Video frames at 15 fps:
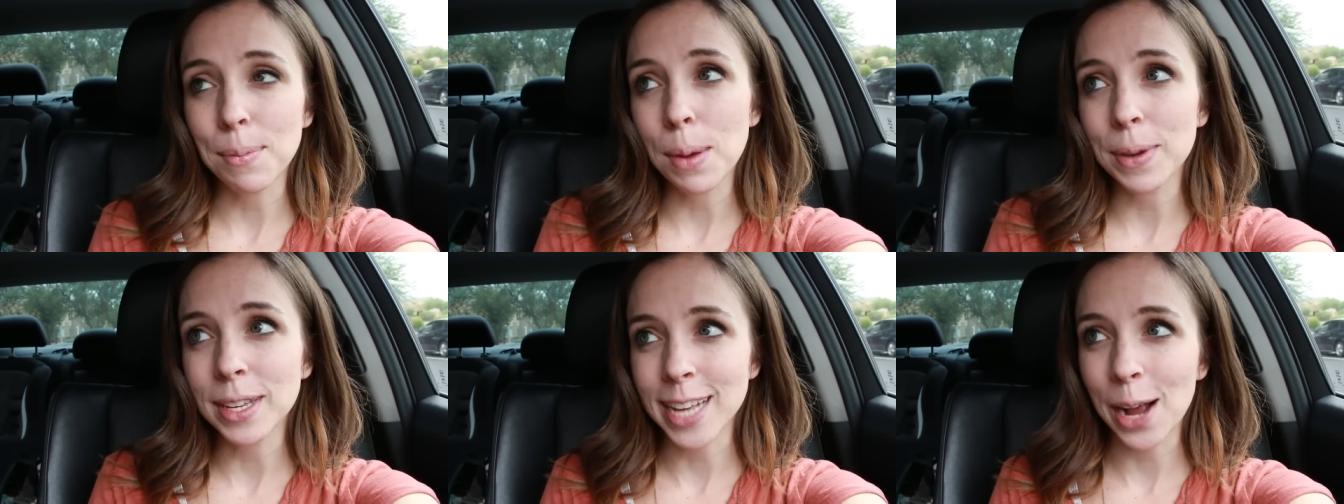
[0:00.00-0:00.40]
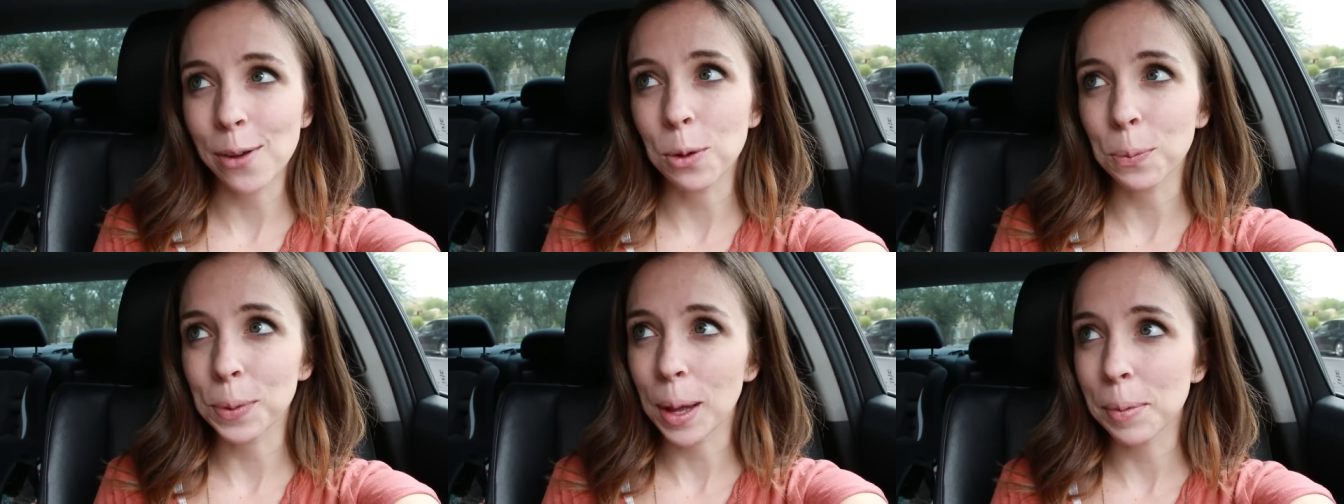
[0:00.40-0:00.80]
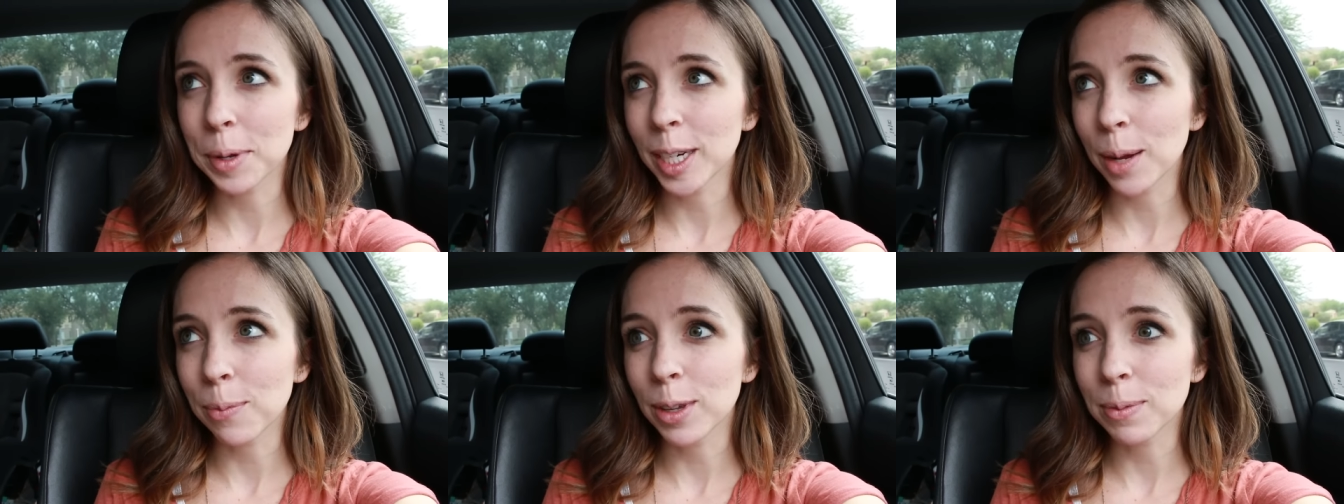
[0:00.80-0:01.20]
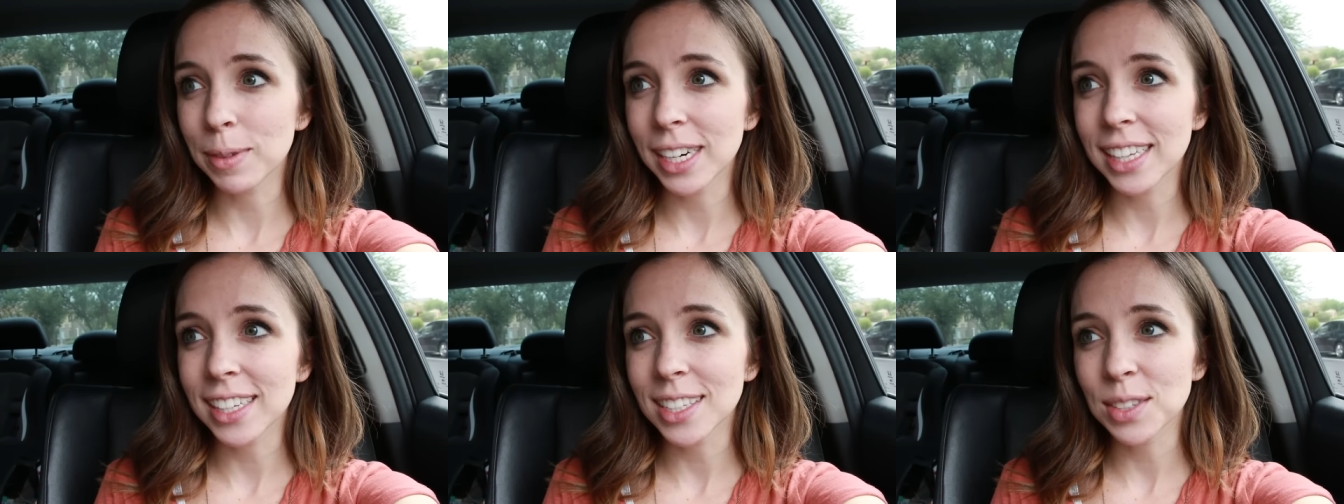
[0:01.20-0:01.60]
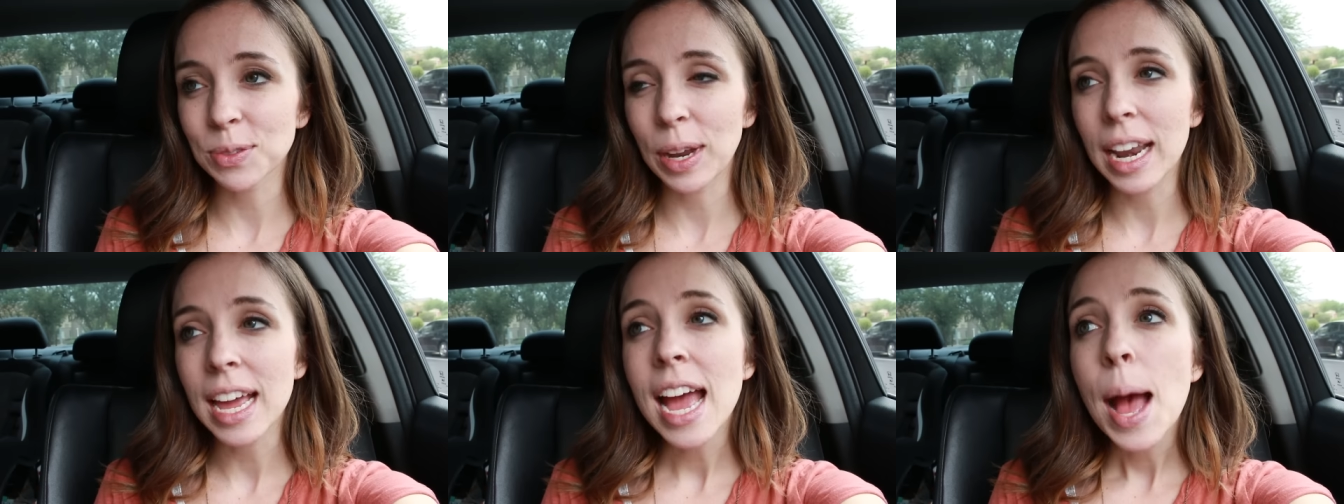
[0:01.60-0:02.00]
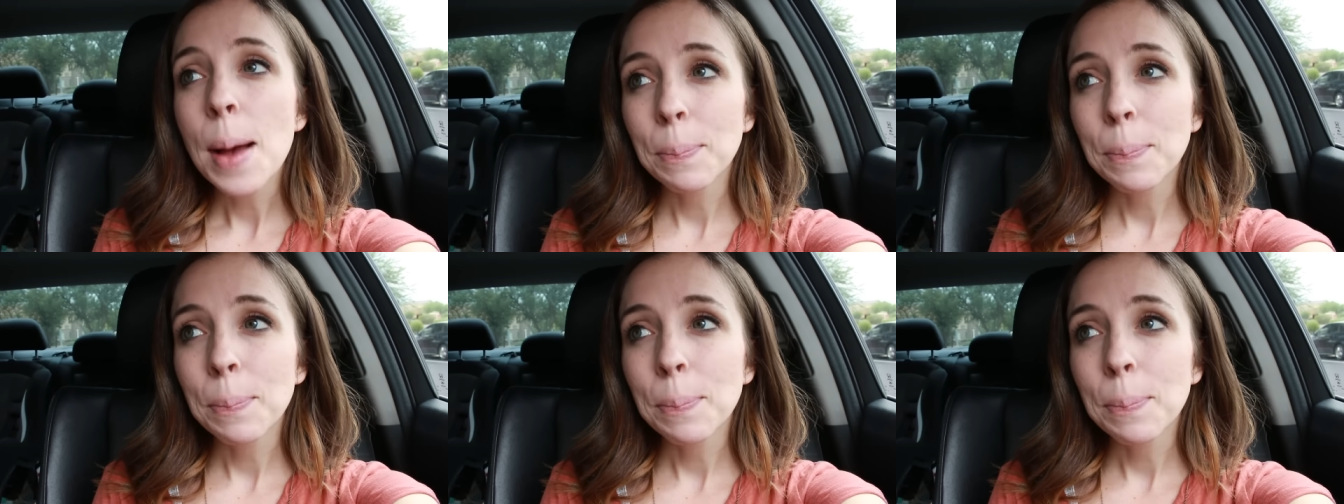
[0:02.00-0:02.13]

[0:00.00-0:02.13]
Maybe Zach will be able to come with me to this one.